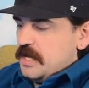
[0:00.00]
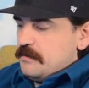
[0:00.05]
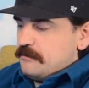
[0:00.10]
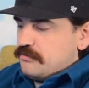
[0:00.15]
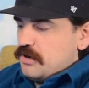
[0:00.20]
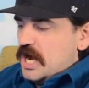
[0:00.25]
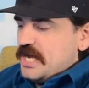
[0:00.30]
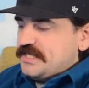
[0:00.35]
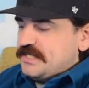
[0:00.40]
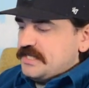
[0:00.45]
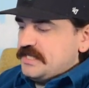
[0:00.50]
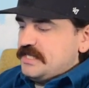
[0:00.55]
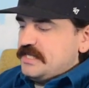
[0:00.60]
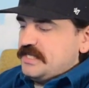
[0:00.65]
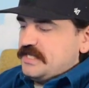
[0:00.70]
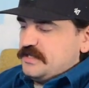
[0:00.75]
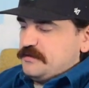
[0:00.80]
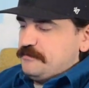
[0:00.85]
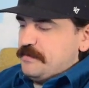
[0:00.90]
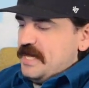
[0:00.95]
Bryson did
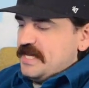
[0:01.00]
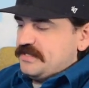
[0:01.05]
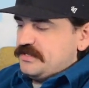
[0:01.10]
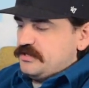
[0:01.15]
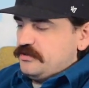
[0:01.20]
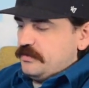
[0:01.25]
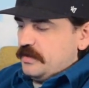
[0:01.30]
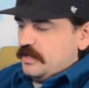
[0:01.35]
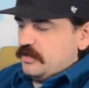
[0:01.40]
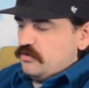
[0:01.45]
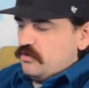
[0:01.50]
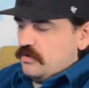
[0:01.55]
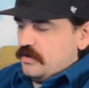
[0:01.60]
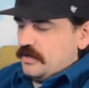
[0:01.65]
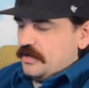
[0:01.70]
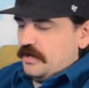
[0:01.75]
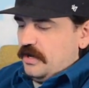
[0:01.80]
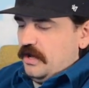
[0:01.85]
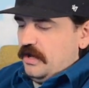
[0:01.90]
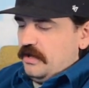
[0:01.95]
his best to ignore
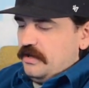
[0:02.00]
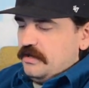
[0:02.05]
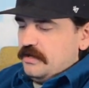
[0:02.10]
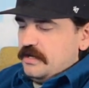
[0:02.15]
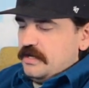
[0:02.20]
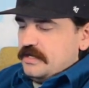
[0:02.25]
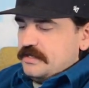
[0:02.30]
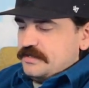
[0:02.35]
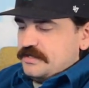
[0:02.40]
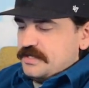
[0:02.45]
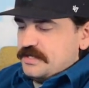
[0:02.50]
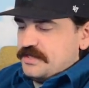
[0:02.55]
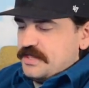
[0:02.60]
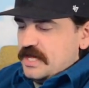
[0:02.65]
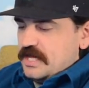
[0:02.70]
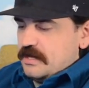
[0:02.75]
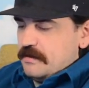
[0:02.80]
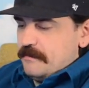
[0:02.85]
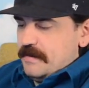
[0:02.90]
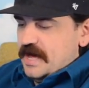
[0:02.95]
it all, to
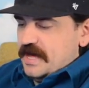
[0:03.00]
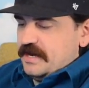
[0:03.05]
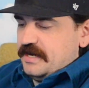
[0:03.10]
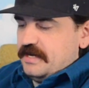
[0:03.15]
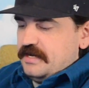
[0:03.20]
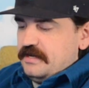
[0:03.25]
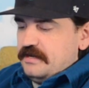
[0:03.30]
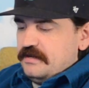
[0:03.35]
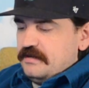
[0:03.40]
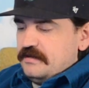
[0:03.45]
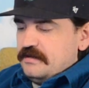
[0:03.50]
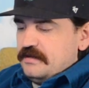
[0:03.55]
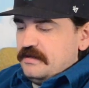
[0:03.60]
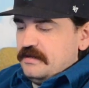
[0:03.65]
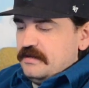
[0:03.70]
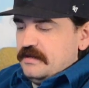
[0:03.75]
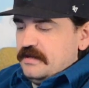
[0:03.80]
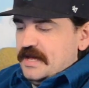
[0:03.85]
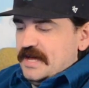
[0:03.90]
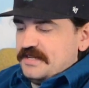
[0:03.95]
think about it
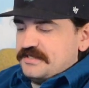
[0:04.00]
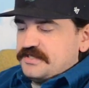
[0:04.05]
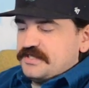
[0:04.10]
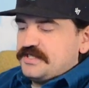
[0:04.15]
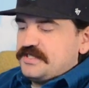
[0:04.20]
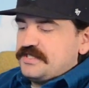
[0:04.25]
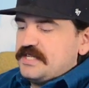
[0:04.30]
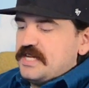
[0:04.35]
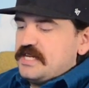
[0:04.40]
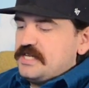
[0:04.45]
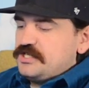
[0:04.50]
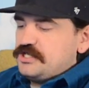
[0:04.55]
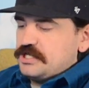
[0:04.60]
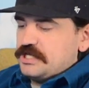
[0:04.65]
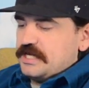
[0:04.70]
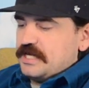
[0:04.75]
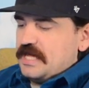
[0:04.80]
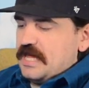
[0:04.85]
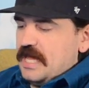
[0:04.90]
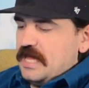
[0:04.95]
as a stage in
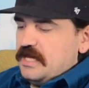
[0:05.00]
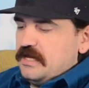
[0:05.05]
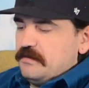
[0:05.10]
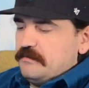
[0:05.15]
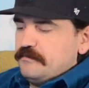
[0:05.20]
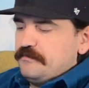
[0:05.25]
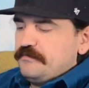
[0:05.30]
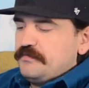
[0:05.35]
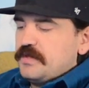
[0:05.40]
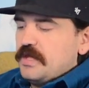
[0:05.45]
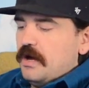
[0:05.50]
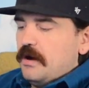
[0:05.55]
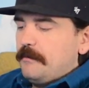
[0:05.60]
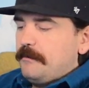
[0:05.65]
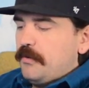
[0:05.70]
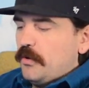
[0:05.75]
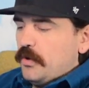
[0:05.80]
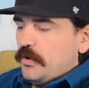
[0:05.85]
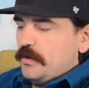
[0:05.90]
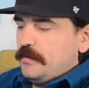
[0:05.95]
a game, a
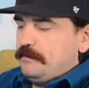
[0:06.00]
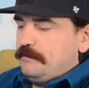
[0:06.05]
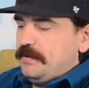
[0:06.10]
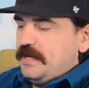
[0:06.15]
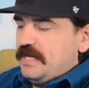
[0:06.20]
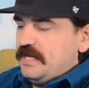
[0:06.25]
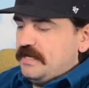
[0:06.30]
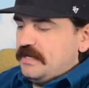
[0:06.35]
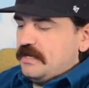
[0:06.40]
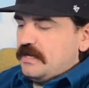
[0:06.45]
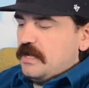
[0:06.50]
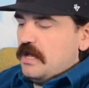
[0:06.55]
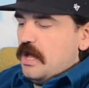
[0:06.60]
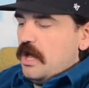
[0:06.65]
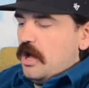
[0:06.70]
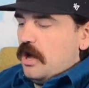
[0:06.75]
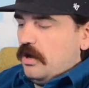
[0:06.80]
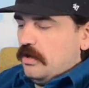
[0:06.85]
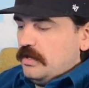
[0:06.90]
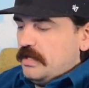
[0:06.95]
board beaten
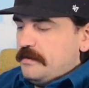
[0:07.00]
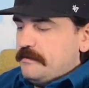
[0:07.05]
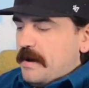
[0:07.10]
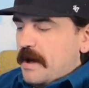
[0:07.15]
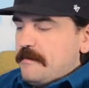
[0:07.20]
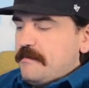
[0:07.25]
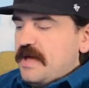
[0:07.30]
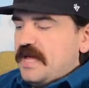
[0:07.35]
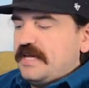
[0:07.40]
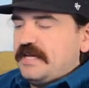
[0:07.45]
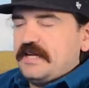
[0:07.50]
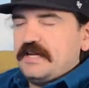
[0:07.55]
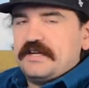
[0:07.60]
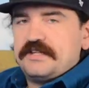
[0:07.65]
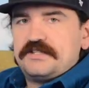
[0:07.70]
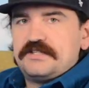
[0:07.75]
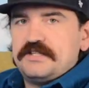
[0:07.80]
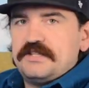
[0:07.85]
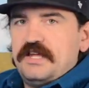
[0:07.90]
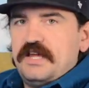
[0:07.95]
only by making
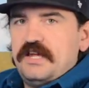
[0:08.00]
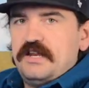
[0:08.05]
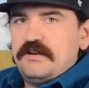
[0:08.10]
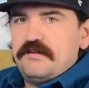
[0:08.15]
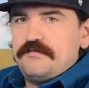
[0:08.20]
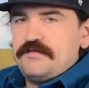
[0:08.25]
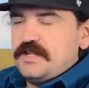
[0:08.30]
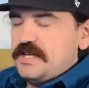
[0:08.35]
it to the end of